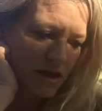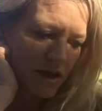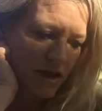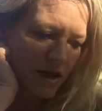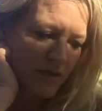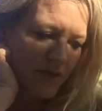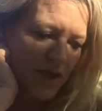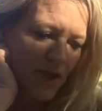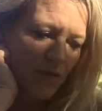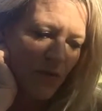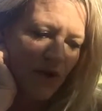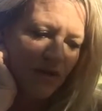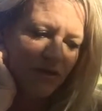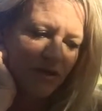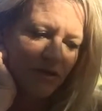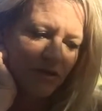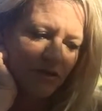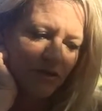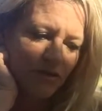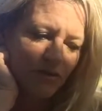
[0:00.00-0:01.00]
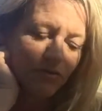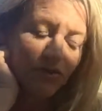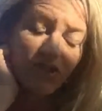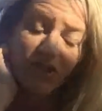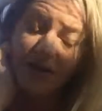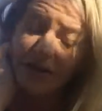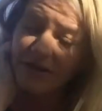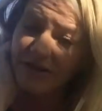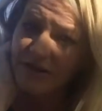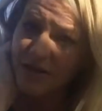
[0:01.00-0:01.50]
I may want to
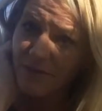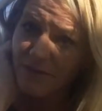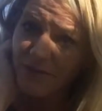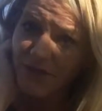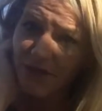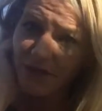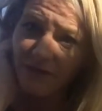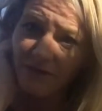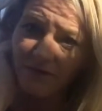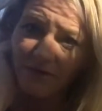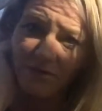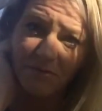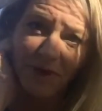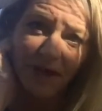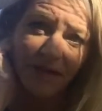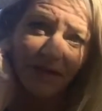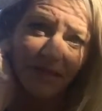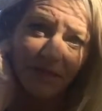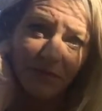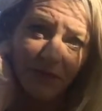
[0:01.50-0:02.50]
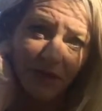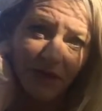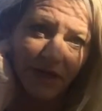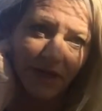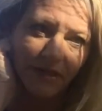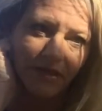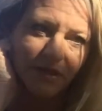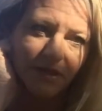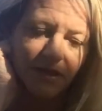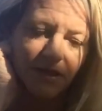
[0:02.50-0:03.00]
share something from my
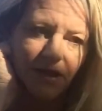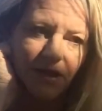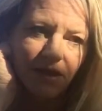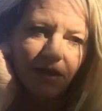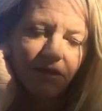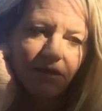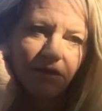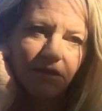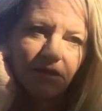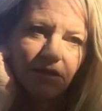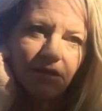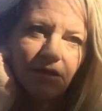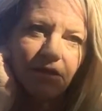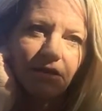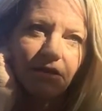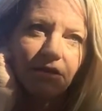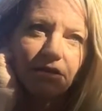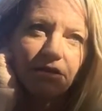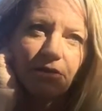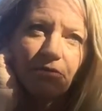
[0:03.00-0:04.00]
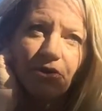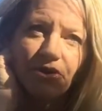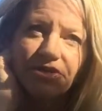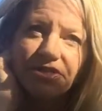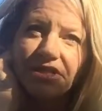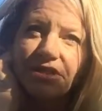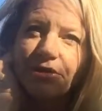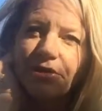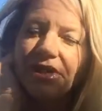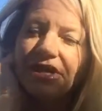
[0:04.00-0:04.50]
experience that the
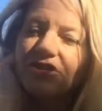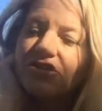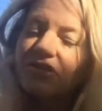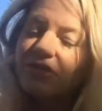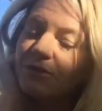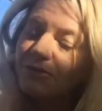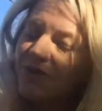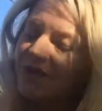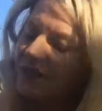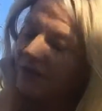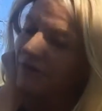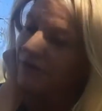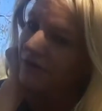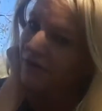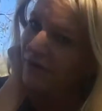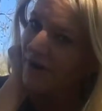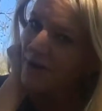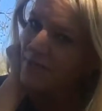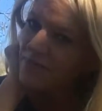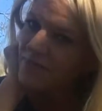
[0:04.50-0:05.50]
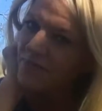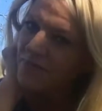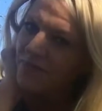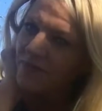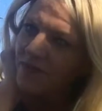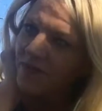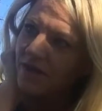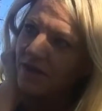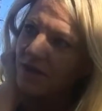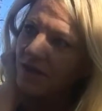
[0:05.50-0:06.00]
person in the relationship can learn from,
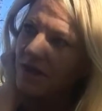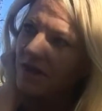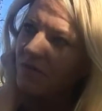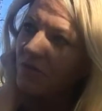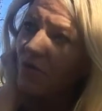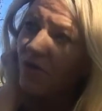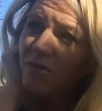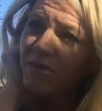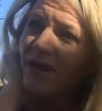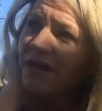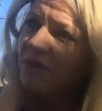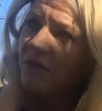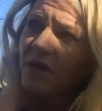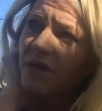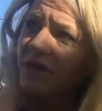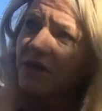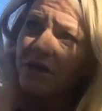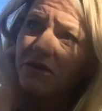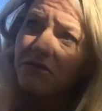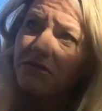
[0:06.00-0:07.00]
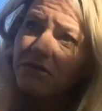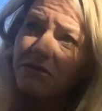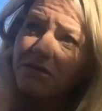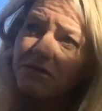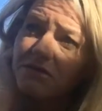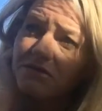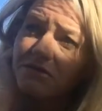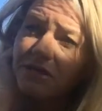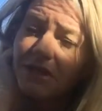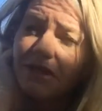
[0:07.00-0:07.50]
or might want to
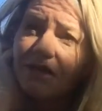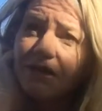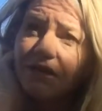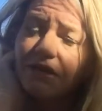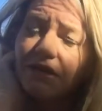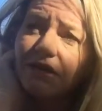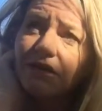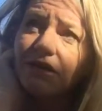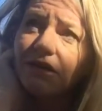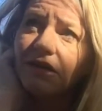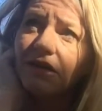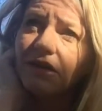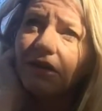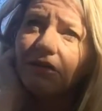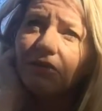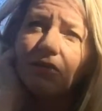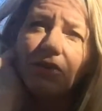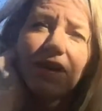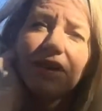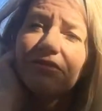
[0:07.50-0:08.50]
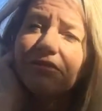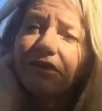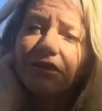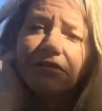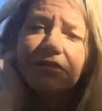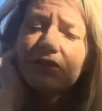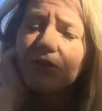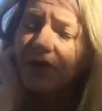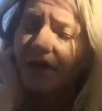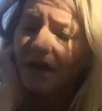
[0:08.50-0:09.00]
use in whatever
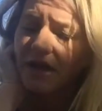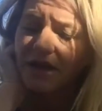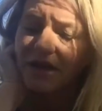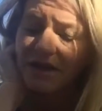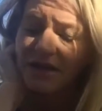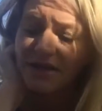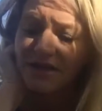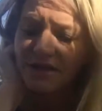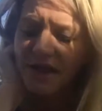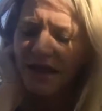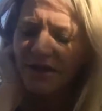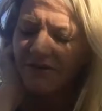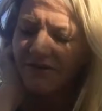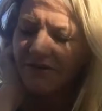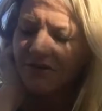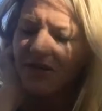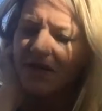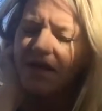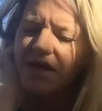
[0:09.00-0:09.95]
is going on in his life.